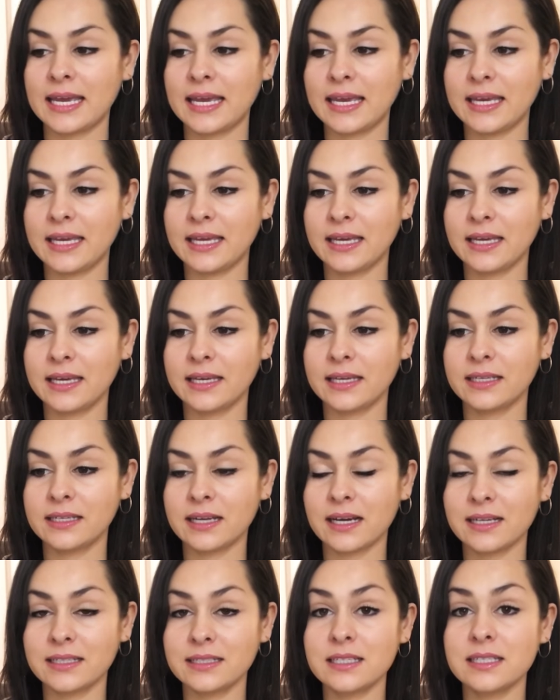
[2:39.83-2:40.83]
And
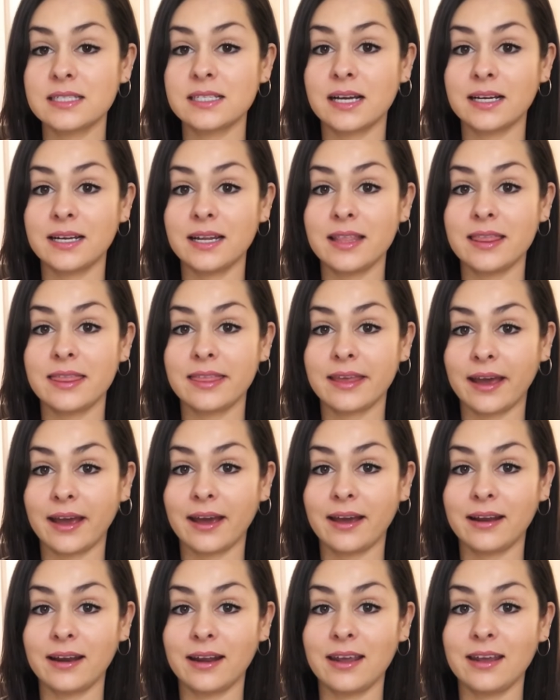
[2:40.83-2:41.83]
I decided
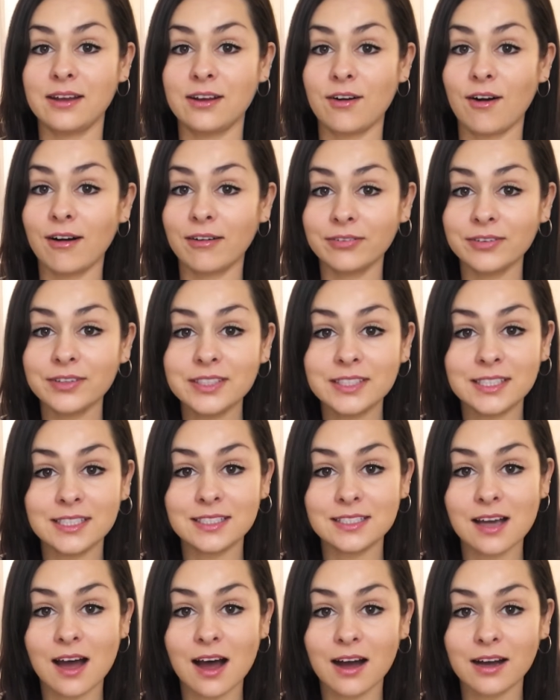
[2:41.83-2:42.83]
that a coffee
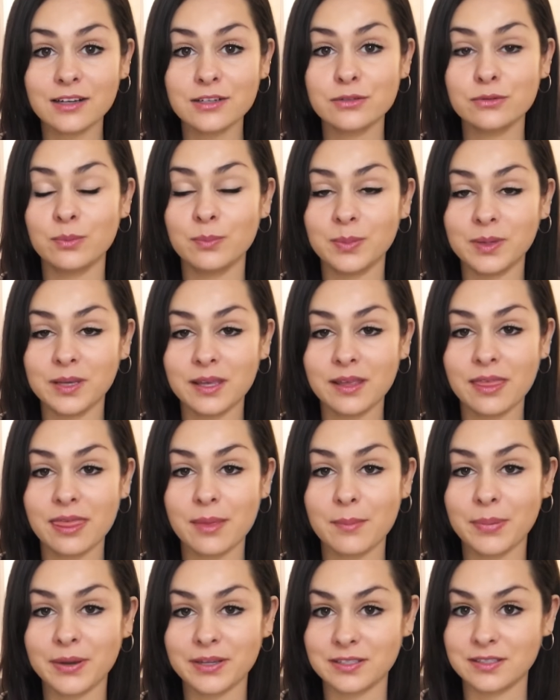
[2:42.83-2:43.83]
detox would be
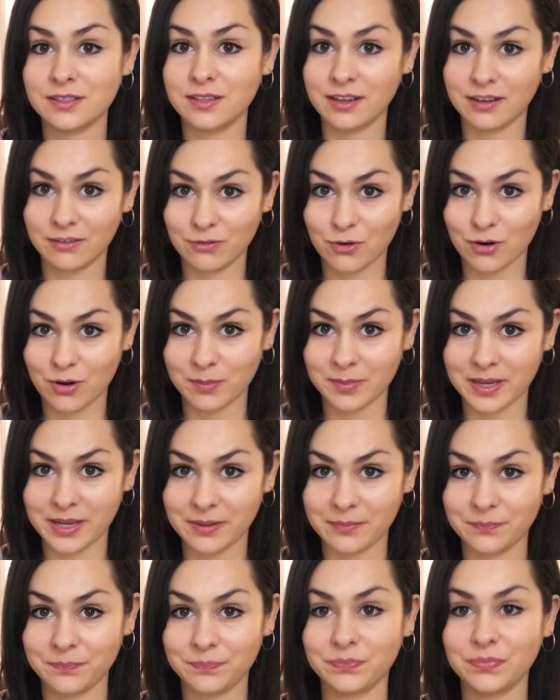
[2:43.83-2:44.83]
the best thing for
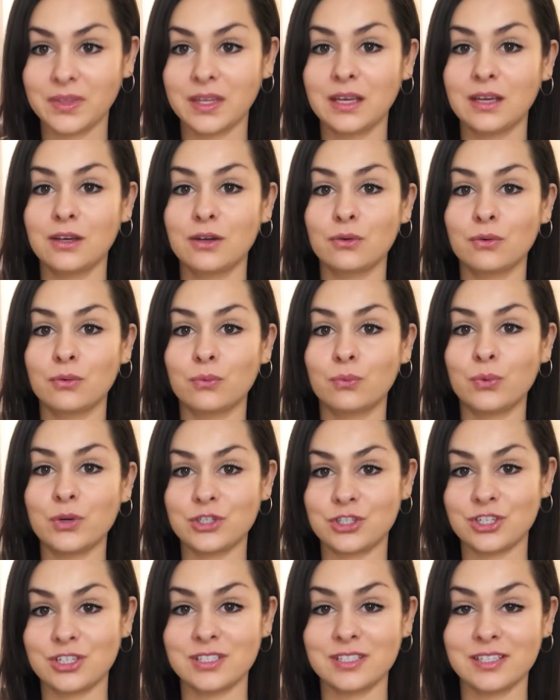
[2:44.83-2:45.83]
me,
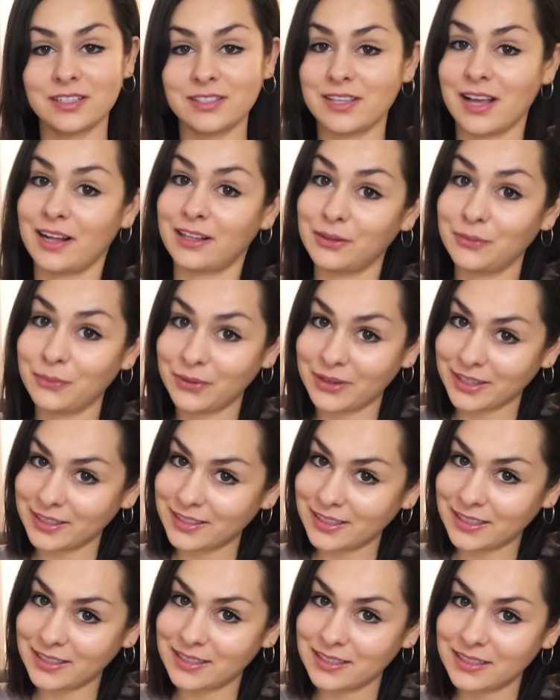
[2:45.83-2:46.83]
which is exactly what I
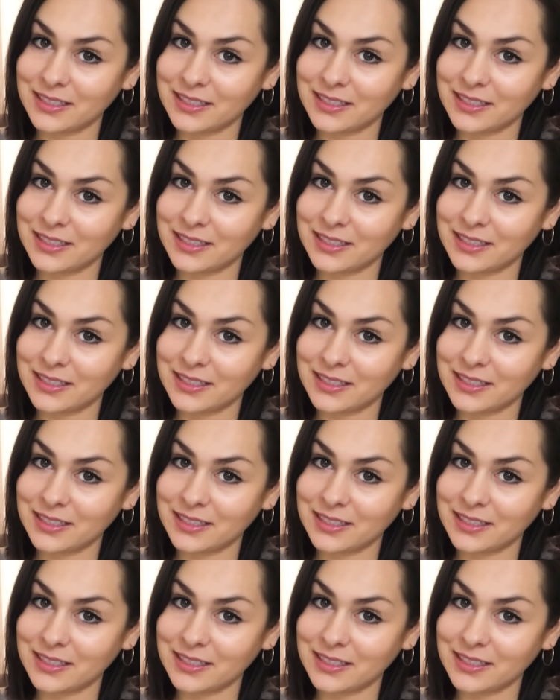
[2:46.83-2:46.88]
did.